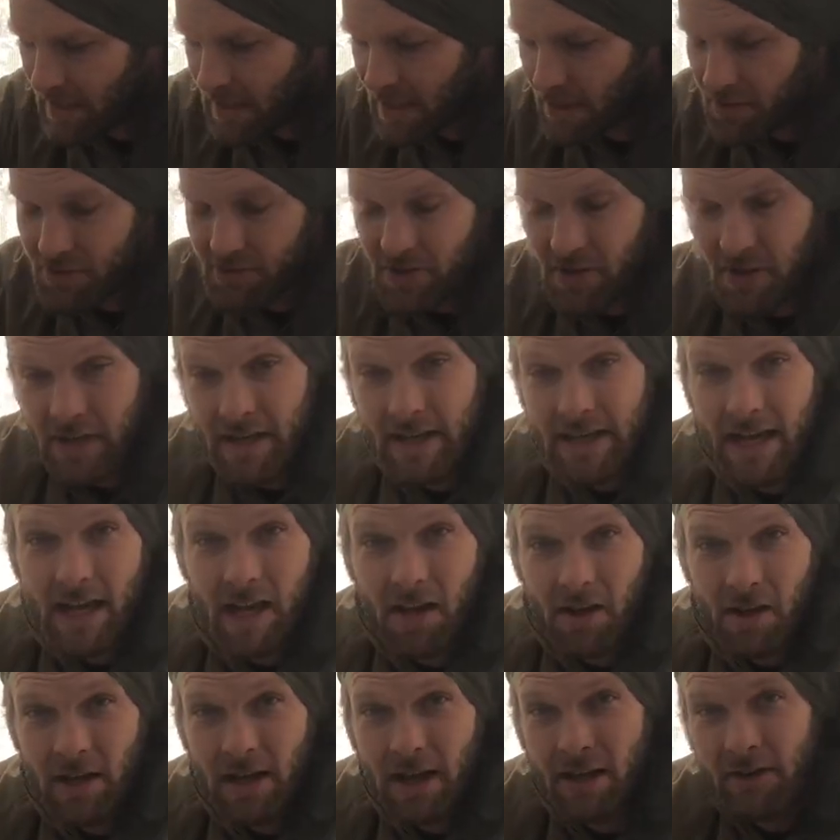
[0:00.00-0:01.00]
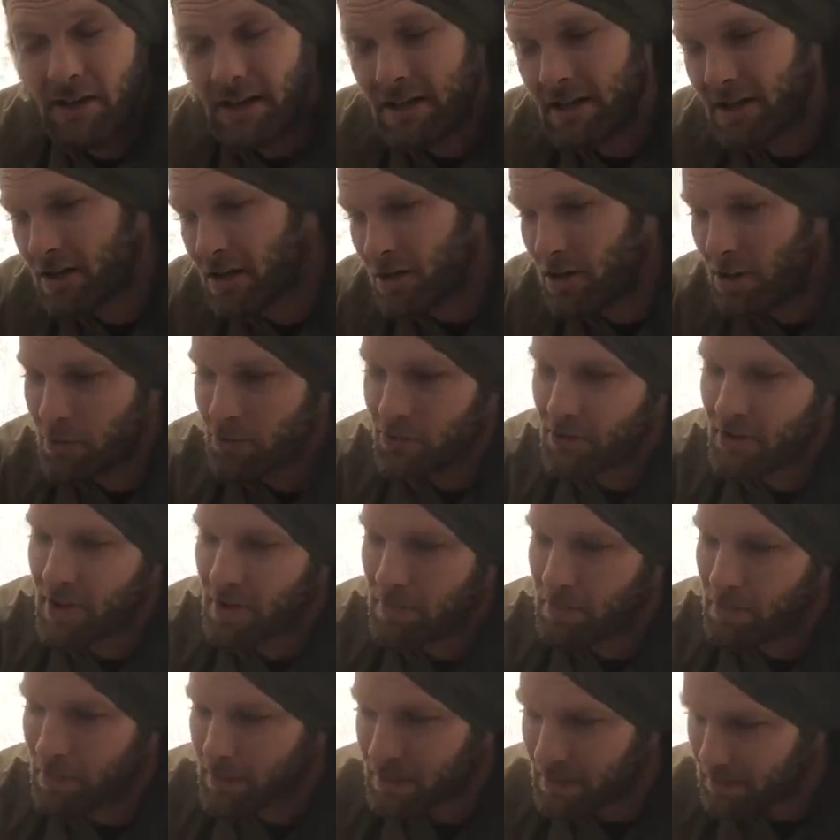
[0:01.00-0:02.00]
I'll show you. I'll get a close
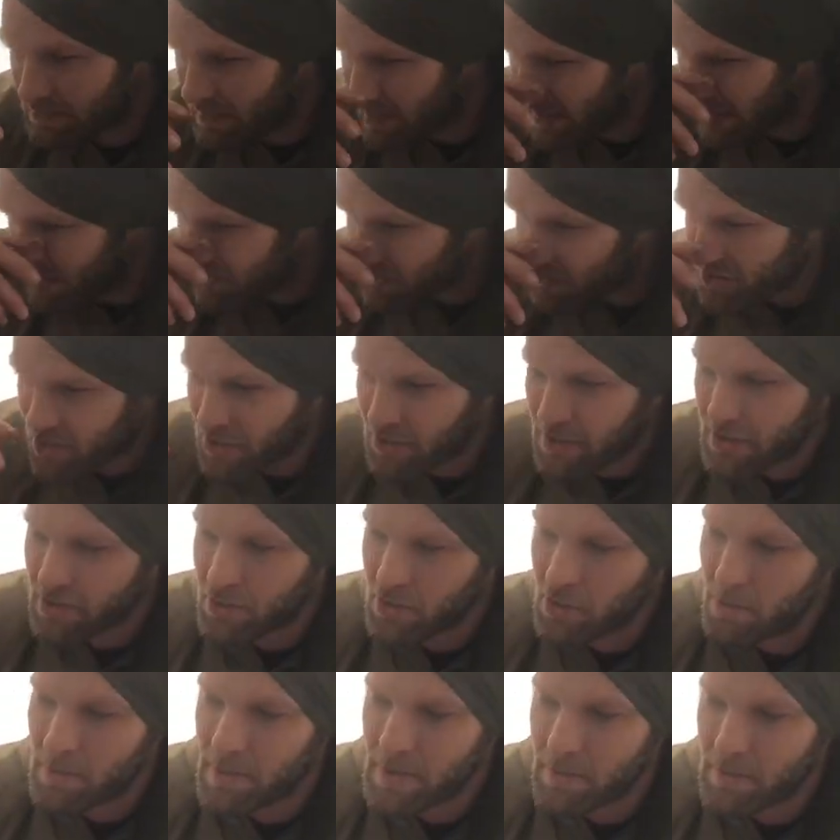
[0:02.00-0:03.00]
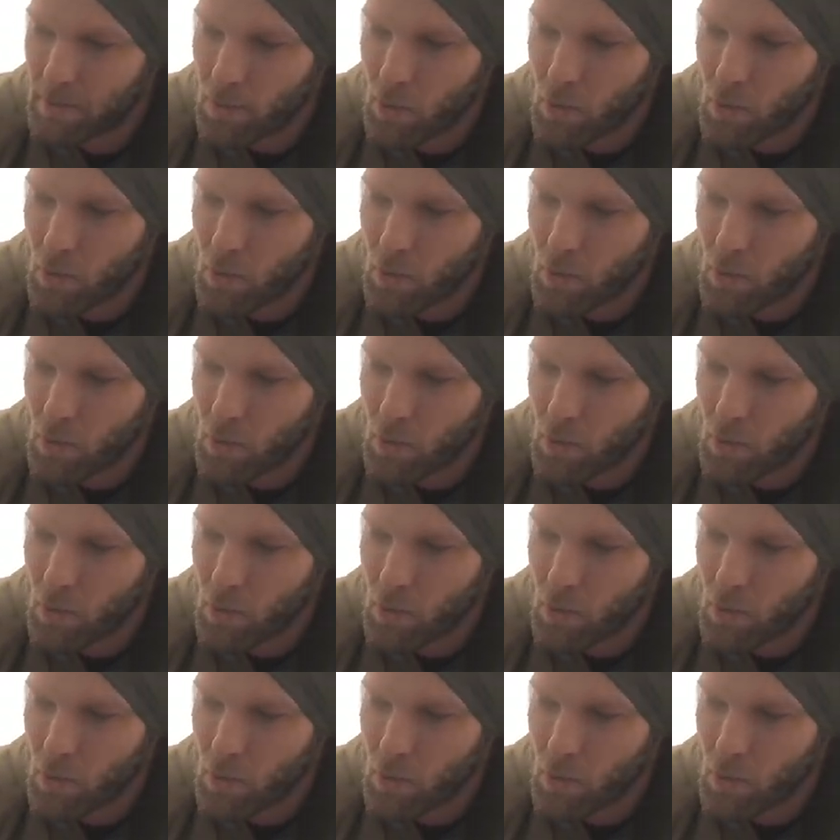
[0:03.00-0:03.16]
up and show you a little bit